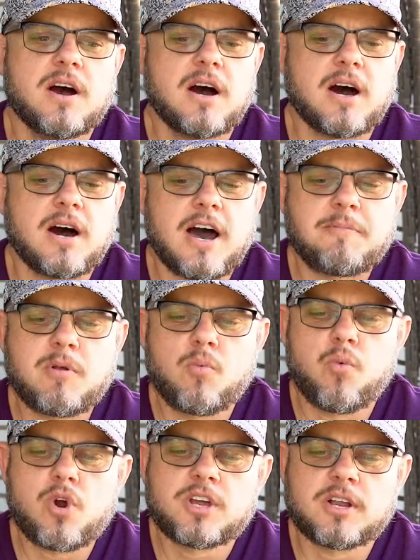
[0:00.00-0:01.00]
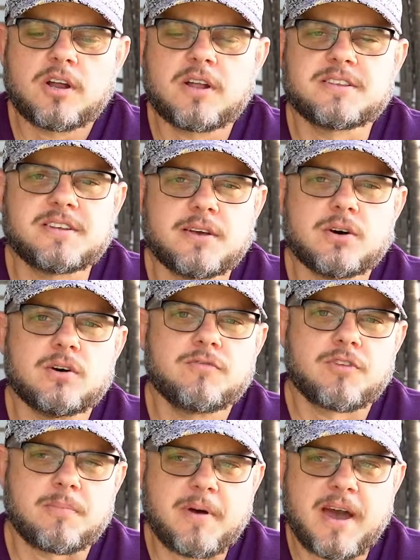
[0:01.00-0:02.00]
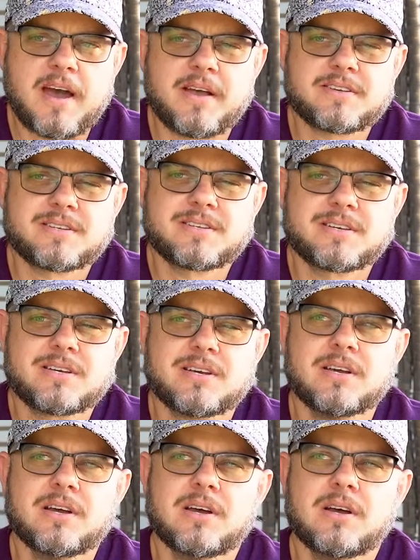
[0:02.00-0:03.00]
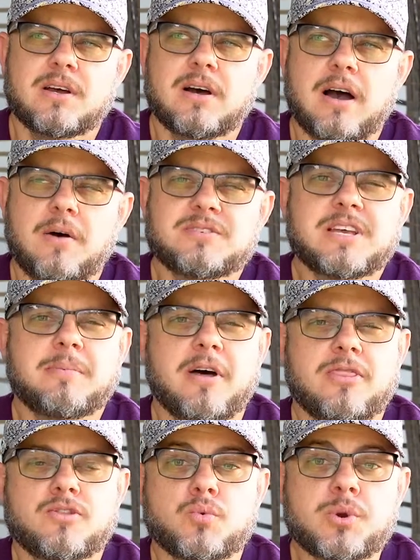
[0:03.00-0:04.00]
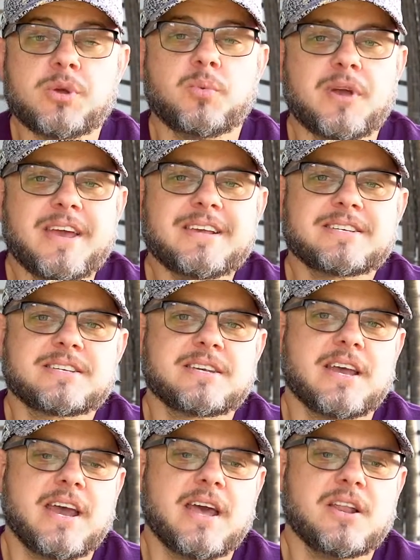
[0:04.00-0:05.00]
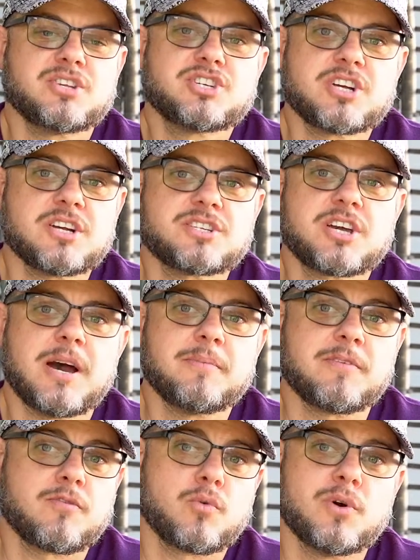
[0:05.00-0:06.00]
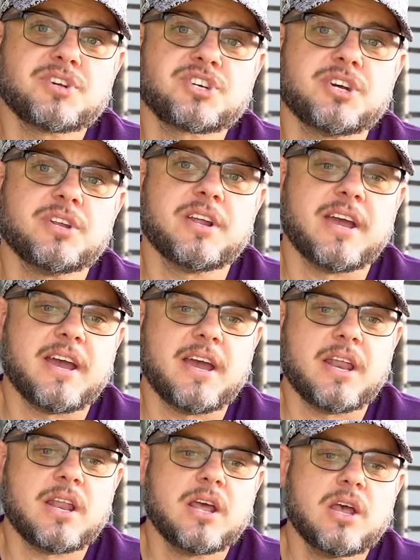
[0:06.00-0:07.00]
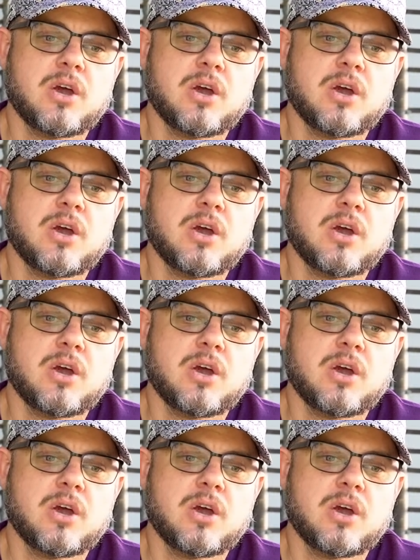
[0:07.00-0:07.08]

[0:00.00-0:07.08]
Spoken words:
I've been working on a deal for the past, I would say, about 3 weeks, and it's just come to fruition, and